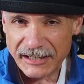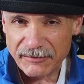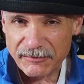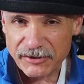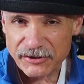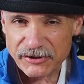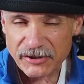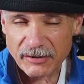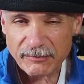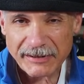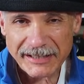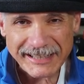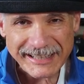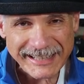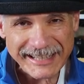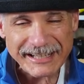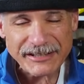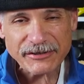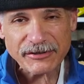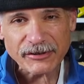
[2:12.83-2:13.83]
which should be
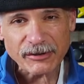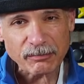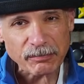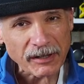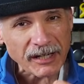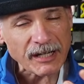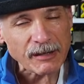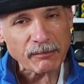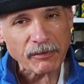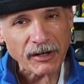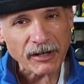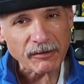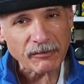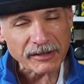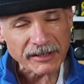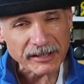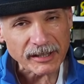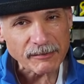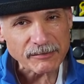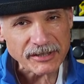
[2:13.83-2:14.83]
easier to pry apart
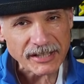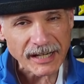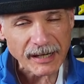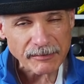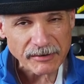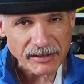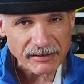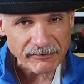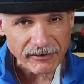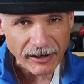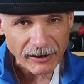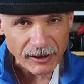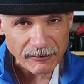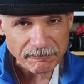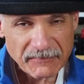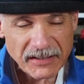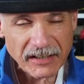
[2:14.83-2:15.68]
when it comes time to develop.